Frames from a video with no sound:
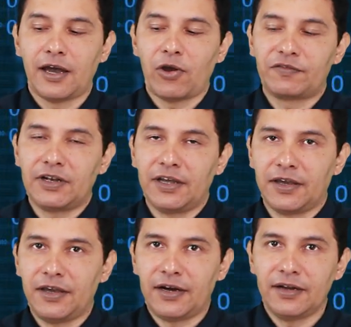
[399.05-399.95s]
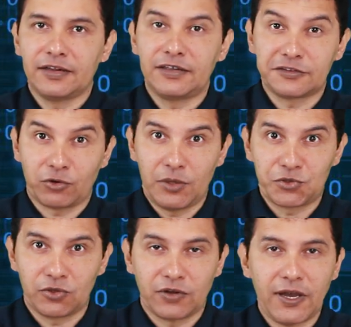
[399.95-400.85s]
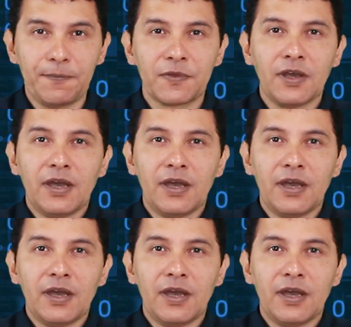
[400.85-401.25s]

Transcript: I have the link here in the description, okay?